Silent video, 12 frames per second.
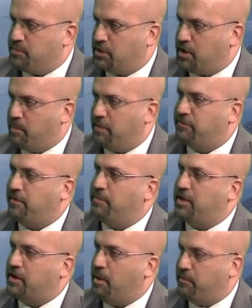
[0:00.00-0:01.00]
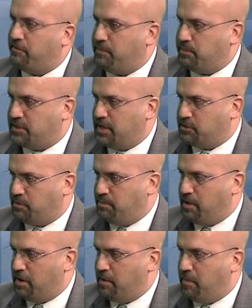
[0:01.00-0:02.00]
are coming from. They're coming from
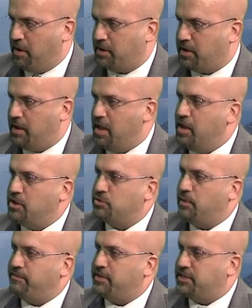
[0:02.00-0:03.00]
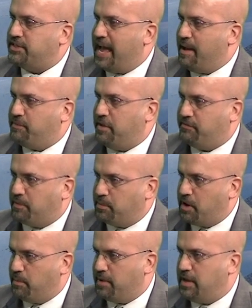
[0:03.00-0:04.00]
Central America. So we have to stop them from
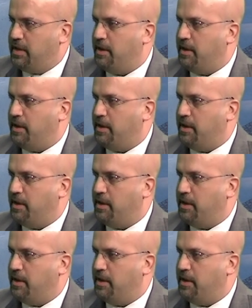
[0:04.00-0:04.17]
coming here.